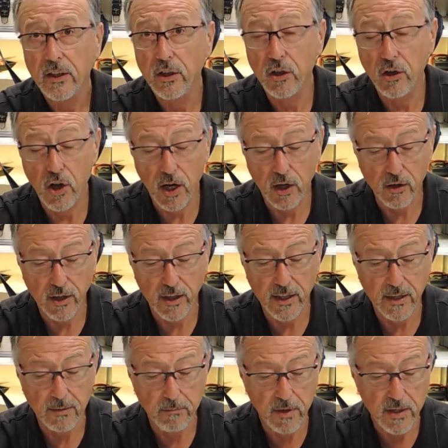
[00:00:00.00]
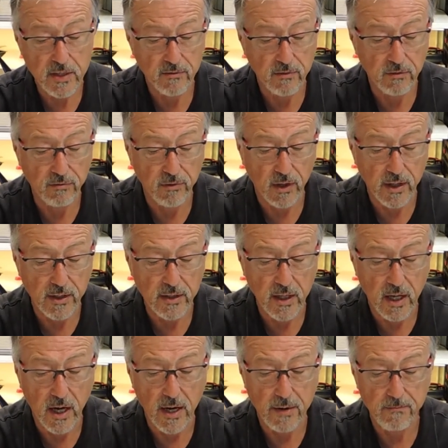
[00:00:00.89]
you're not going to get much of a flight
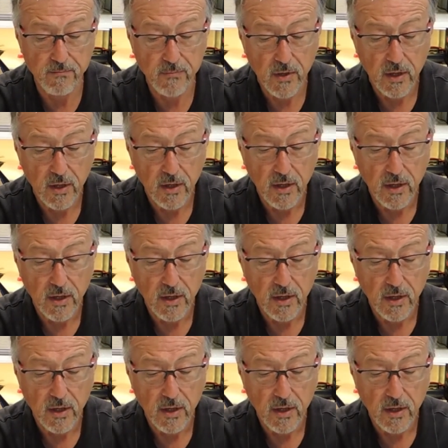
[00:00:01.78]
time